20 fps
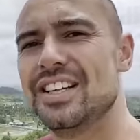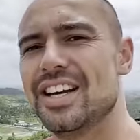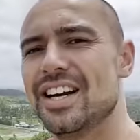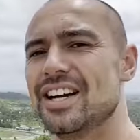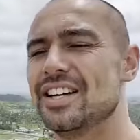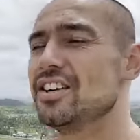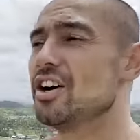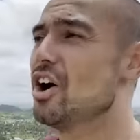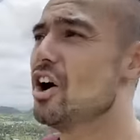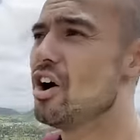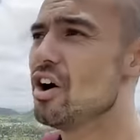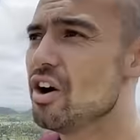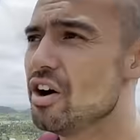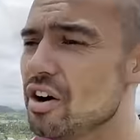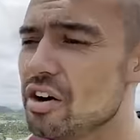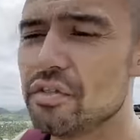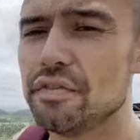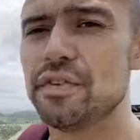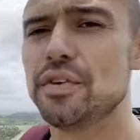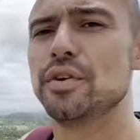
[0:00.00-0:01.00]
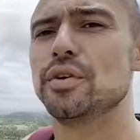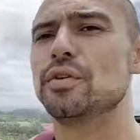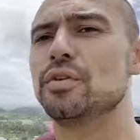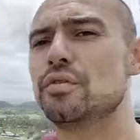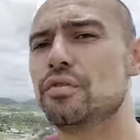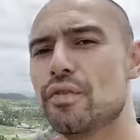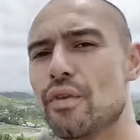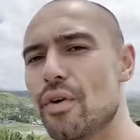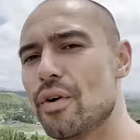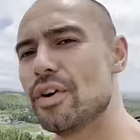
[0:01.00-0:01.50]
there. There are a
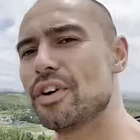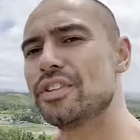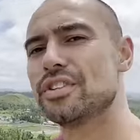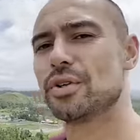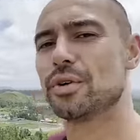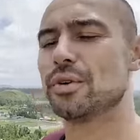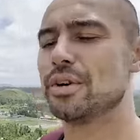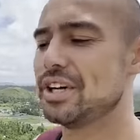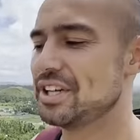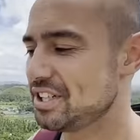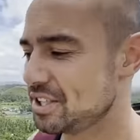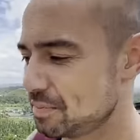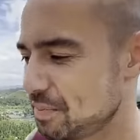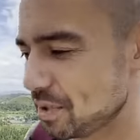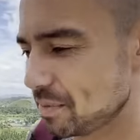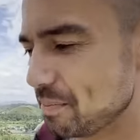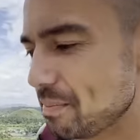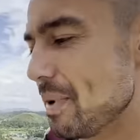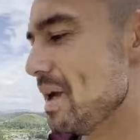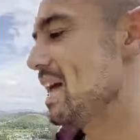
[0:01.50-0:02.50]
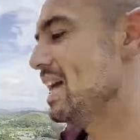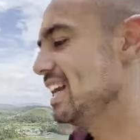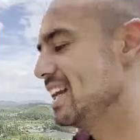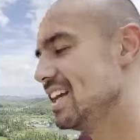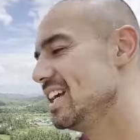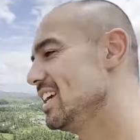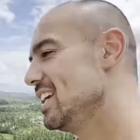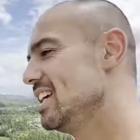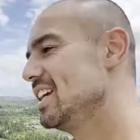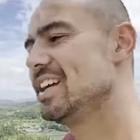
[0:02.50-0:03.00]
few foreign tourists, but
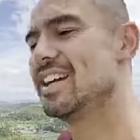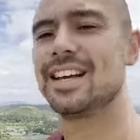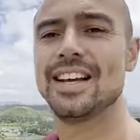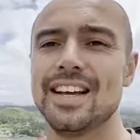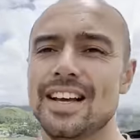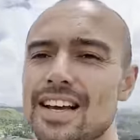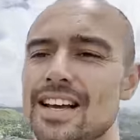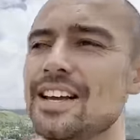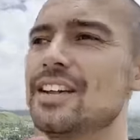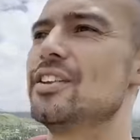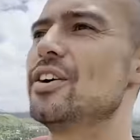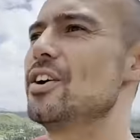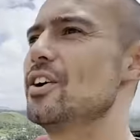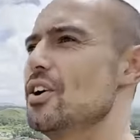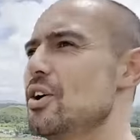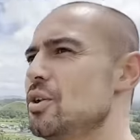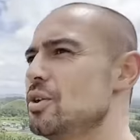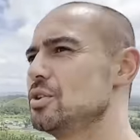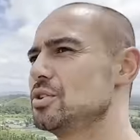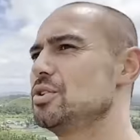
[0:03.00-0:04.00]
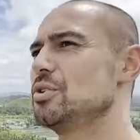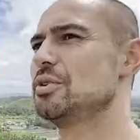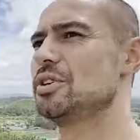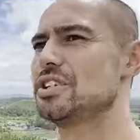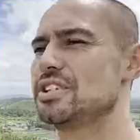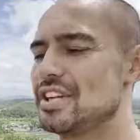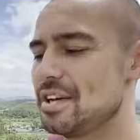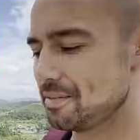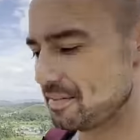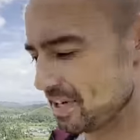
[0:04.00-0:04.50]
mainly there are local
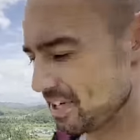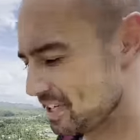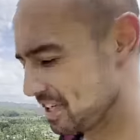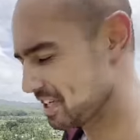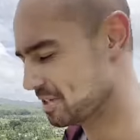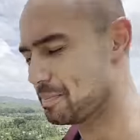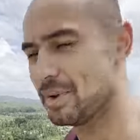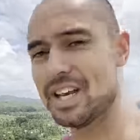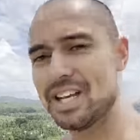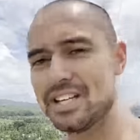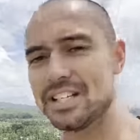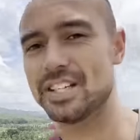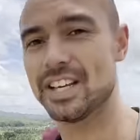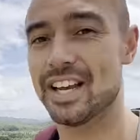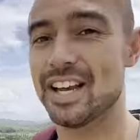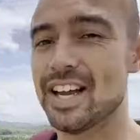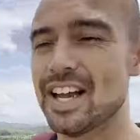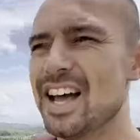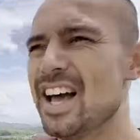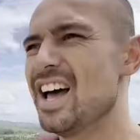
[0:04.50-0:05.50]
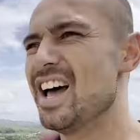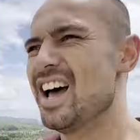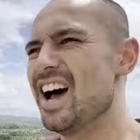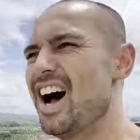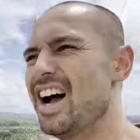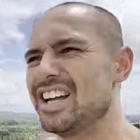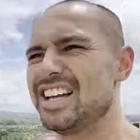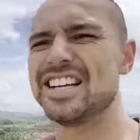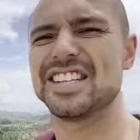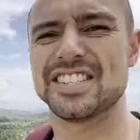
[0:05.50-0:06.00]
tourists. That makes this place,
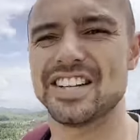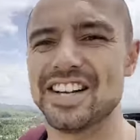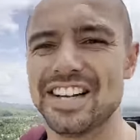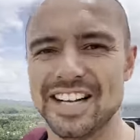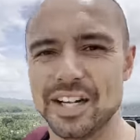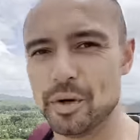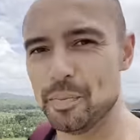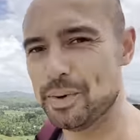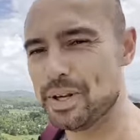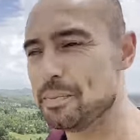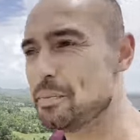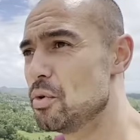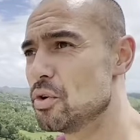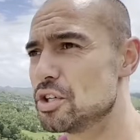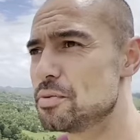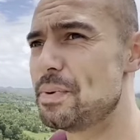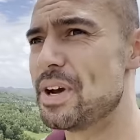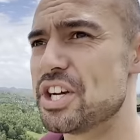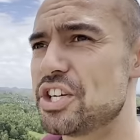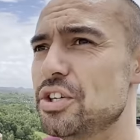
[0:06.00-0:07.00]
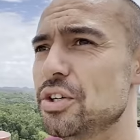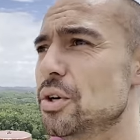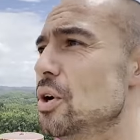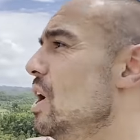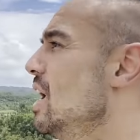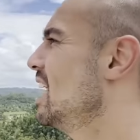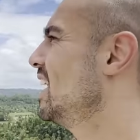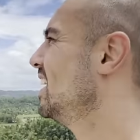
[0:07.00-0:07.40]
I guess, a little bit more special.